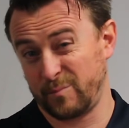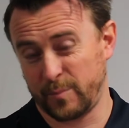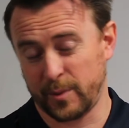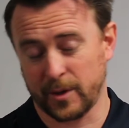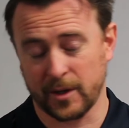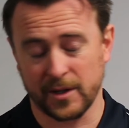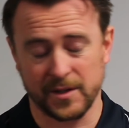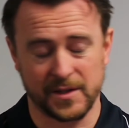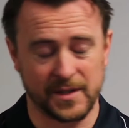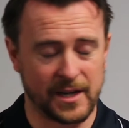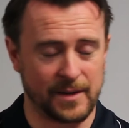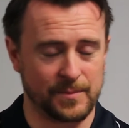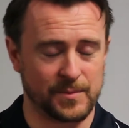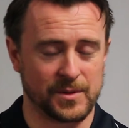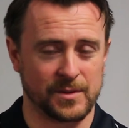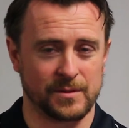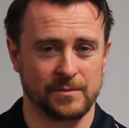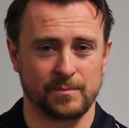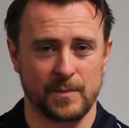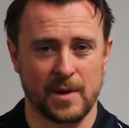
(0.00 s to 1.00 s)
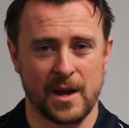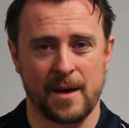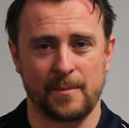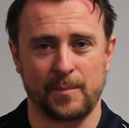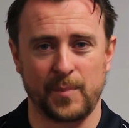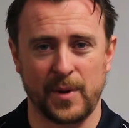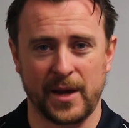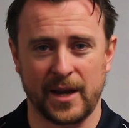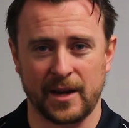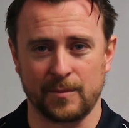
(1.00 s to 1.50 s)
biceps,
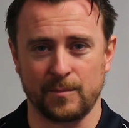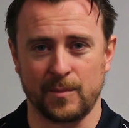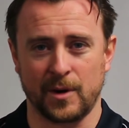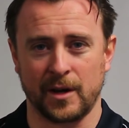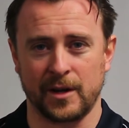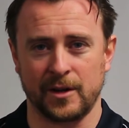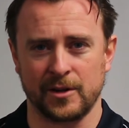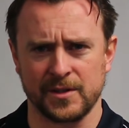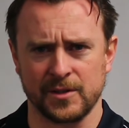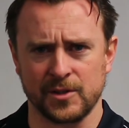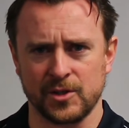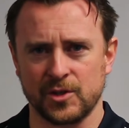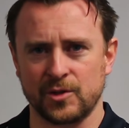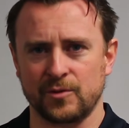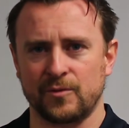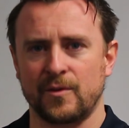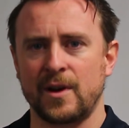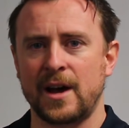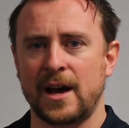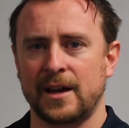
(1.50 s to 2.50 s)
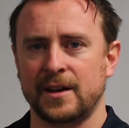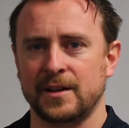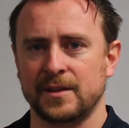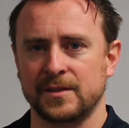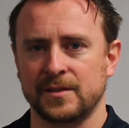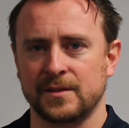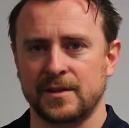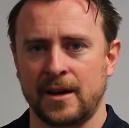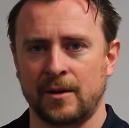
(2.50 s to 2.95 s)
pec minors, and serratus.